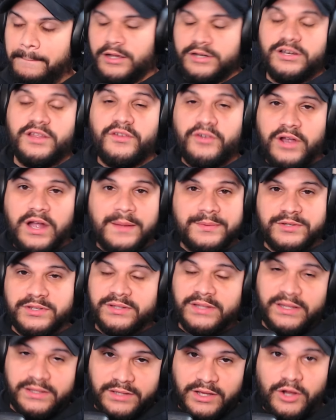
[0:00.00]
Another
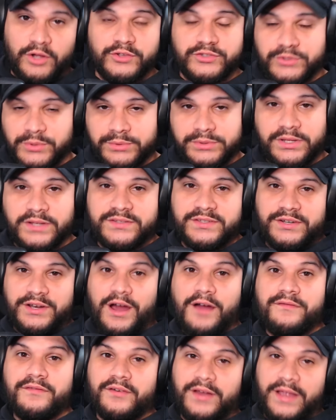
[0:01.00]
option that also doesn't
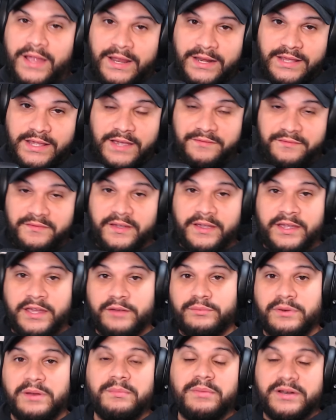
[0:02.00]
offer any effect
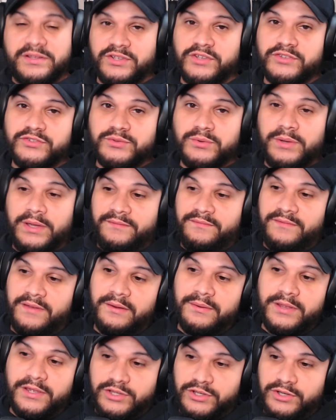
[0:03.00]
hit rate, but is also a
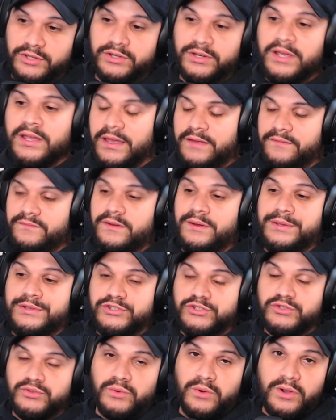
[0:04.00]
very good and very
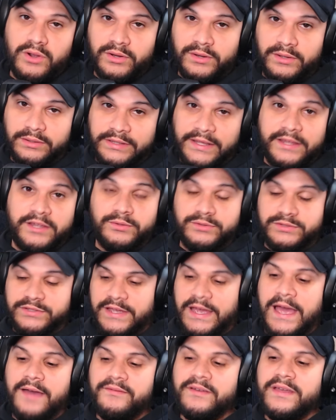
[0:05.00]
strong light cone
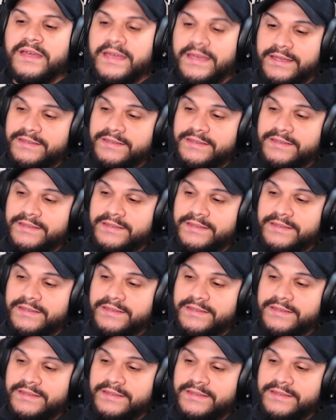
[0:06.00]
to have,